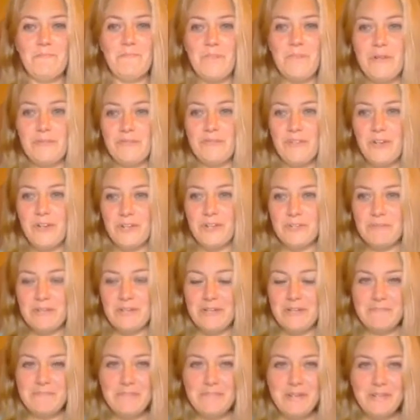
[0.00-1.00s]
we've talked
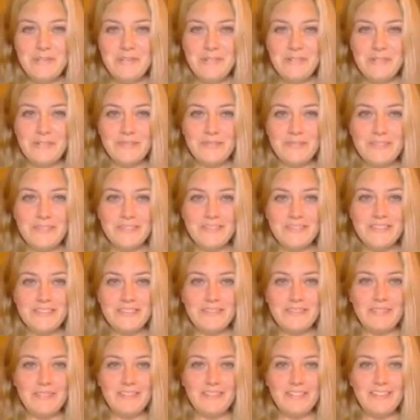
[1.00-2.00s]
about him maybe doing
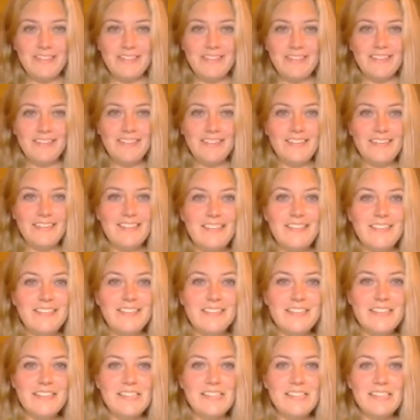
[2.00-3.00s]
some
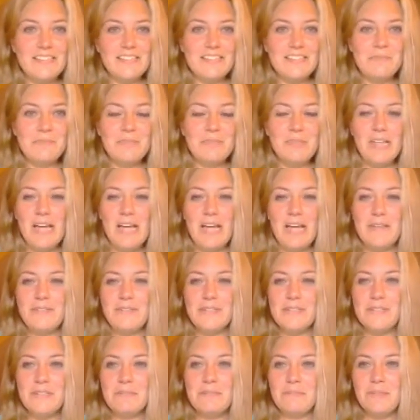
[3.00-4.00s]

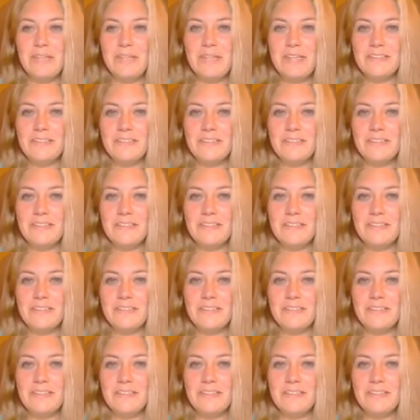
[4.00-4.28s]
lives and him playing